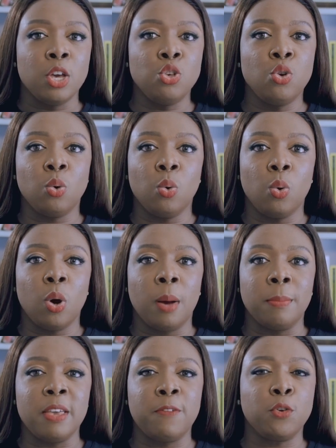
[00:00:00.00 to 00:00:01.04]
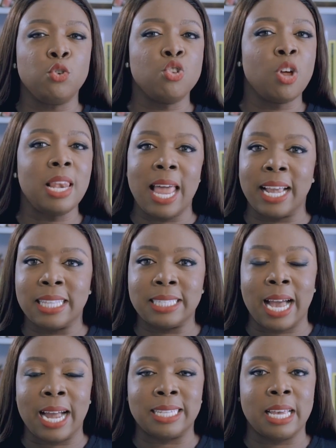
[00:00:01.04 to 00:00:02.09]
if you do not like this
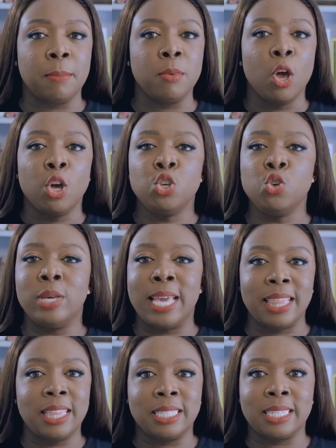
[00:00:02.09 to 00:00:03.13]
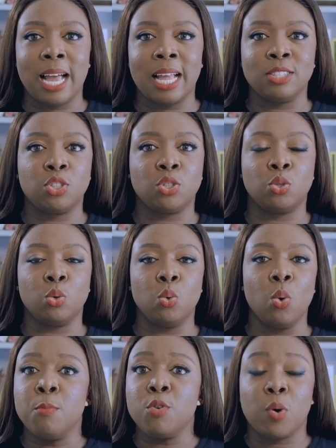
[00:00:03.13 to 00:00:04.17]
item, you get the chance
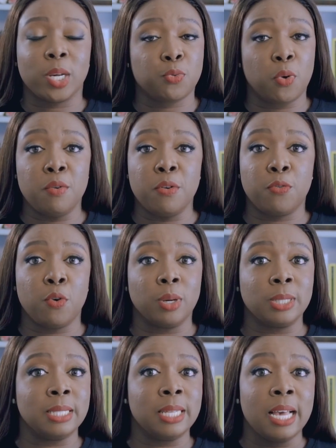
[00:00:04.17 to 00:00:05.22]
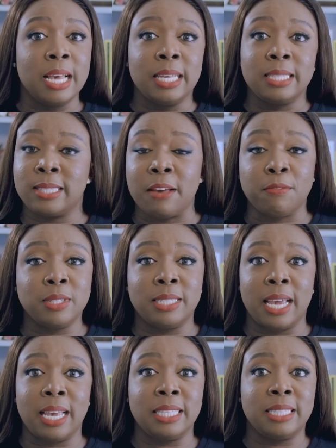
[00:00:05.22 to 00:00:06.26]
to request for a refund 7
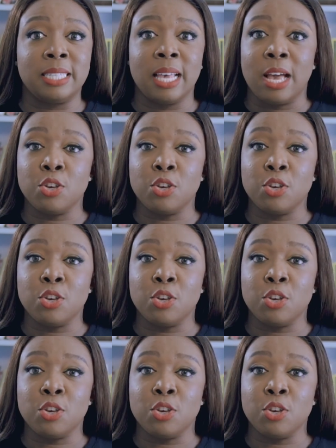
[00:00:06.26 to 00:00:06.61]
days,